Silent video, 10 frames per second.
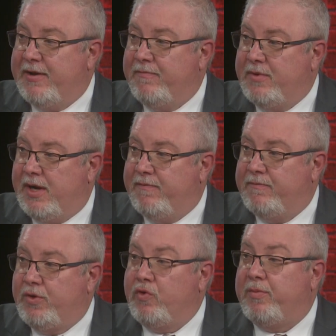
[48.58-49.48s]
a
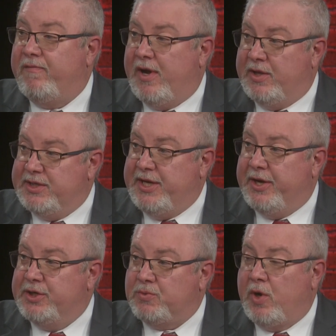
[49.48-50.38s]
group of
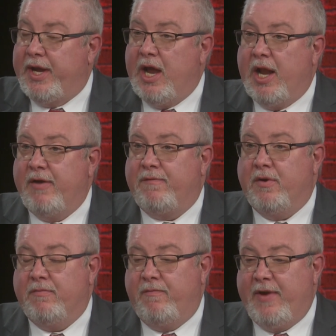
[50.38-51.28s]
volunteers working on it
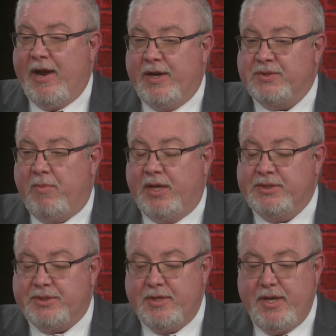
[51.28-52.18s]
for various
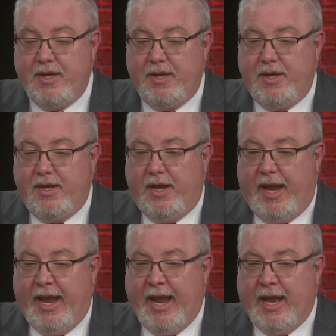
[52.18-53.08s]
months.
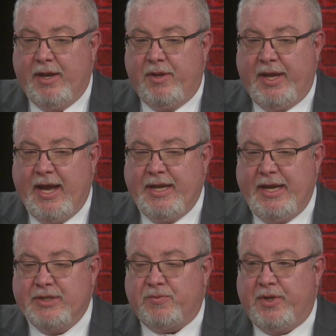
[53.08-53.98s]
And the
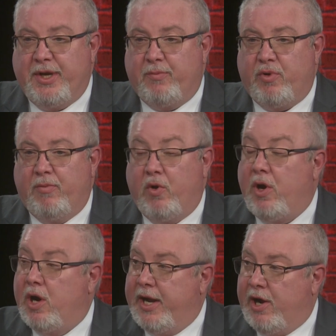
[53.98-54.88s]
idea is really to promote
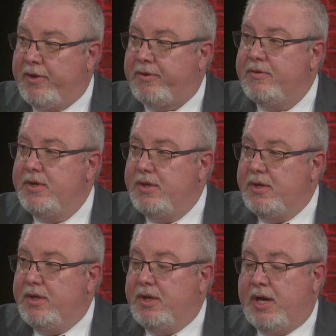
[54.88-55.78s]
heart health.
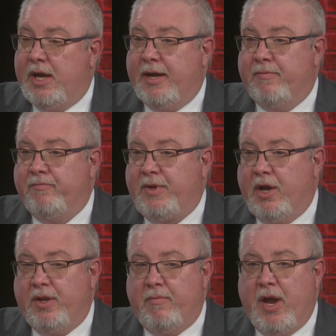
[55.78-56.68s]
You
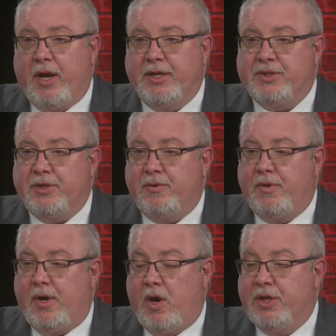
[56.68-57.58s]
know, the American
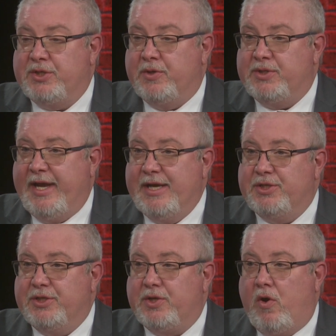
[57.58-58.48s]
Heart
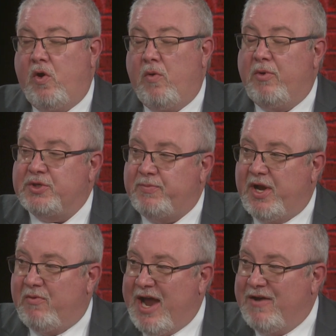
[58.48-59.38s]
Association's almost
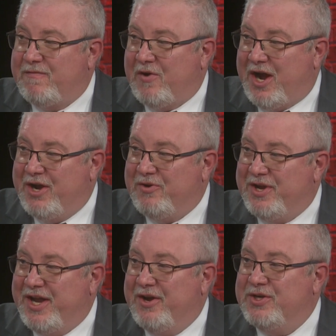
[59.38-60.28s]
been around for
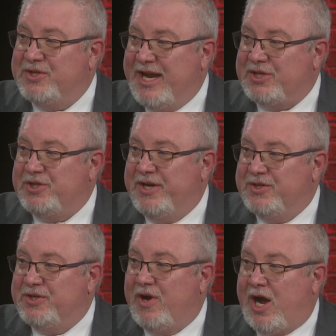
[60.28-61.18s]
100 years. Next year
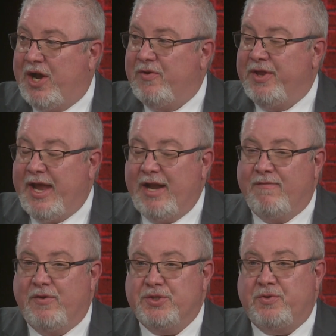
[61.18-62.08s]
is their 100th
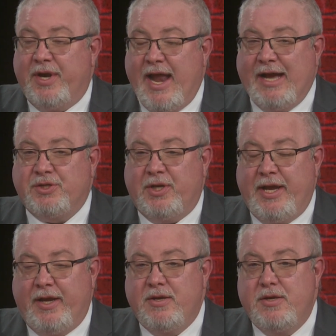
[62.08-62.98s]
anniversary
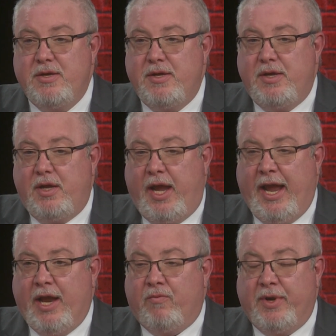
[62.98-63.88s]
nationally. And